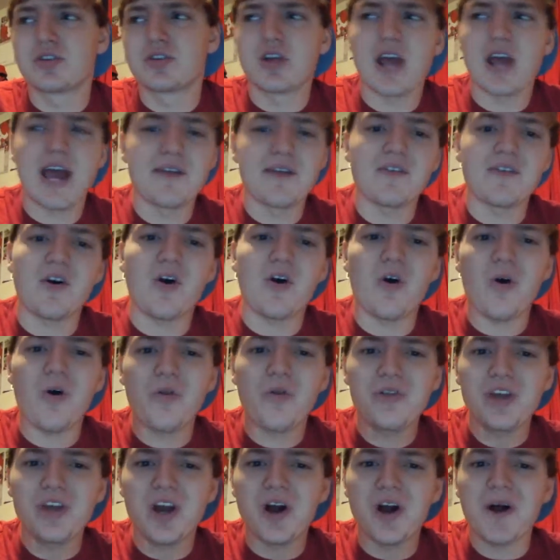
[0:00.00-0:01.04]
to have
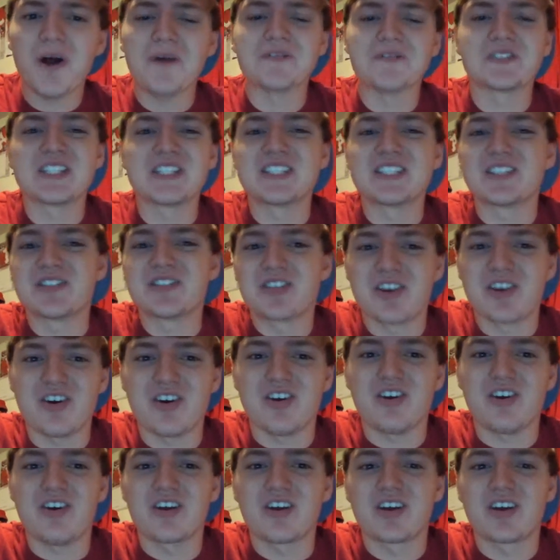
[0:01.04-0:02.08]
all the off-season
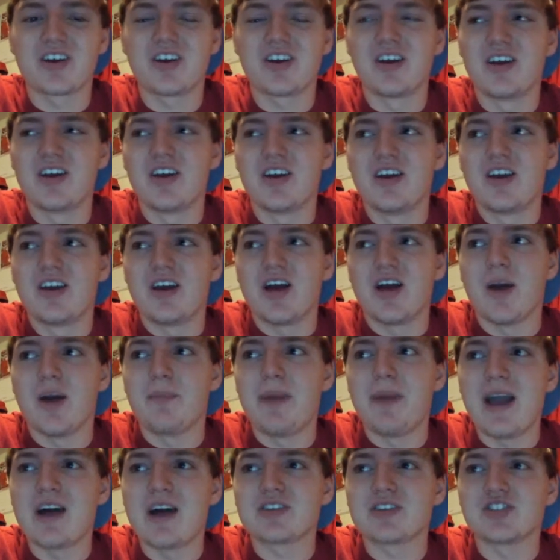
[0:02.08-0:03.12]
talk
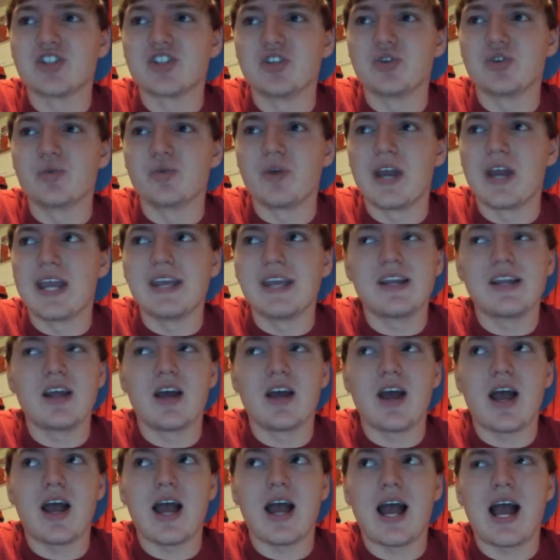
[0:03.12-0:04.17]
about you, and
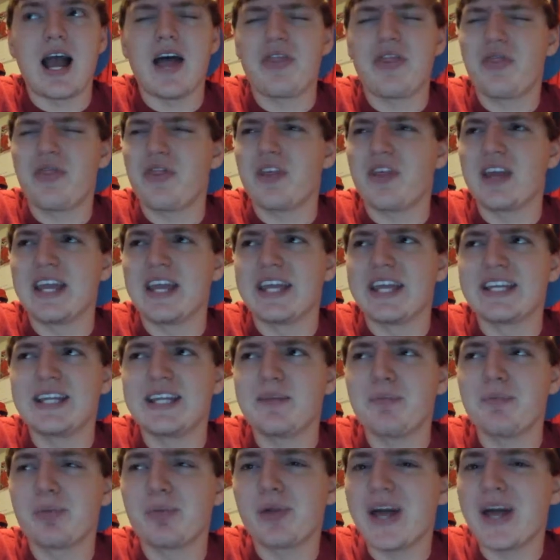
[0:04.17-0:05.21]
I, and
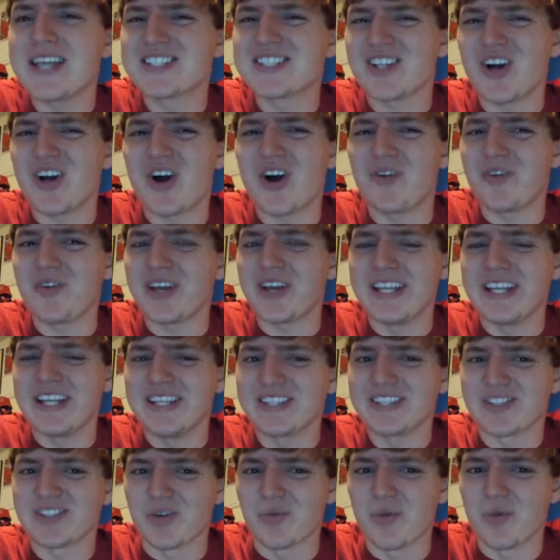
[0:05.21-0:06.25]
he plays it off like he
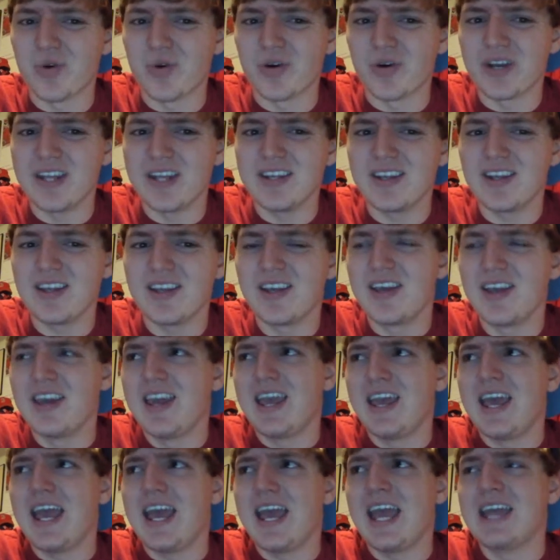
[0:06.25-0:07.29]
doesn't want it,
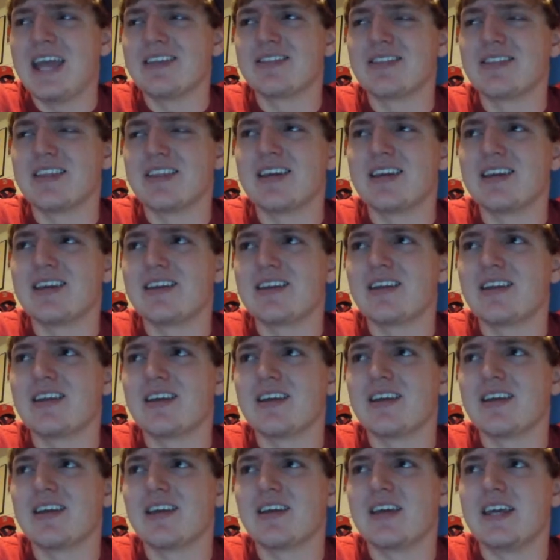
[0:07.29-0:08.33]
and then
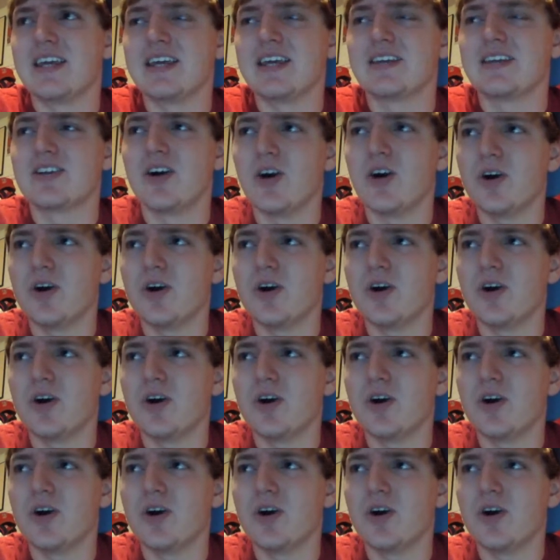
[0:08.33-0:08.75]
he